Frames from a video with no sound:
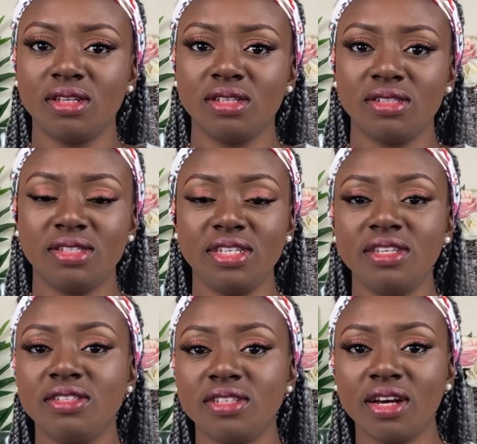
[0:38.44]

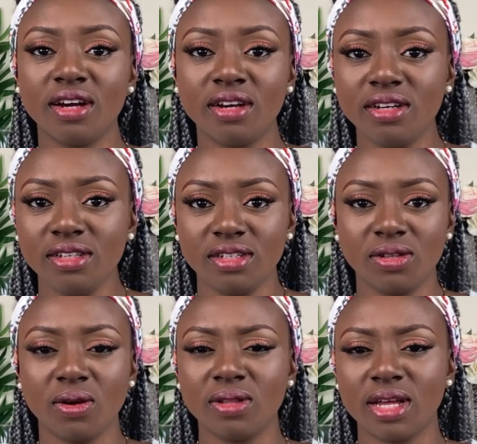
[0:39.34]
Caesar
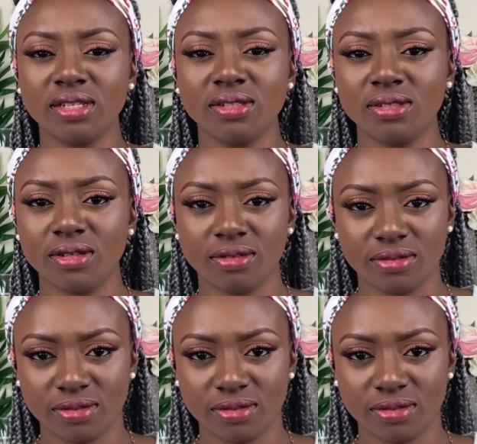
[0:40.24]
and all that stuff.